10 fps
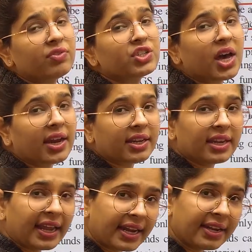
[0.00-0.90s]
which are
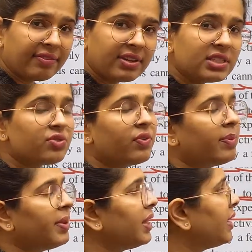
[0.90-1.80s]
in negative list
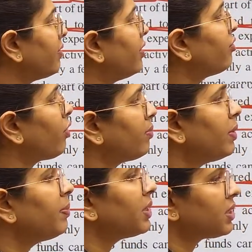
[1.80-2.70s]
will be recovered from
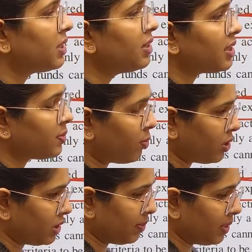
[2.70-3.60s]
the person
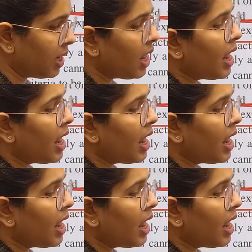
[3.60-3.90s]
responsible.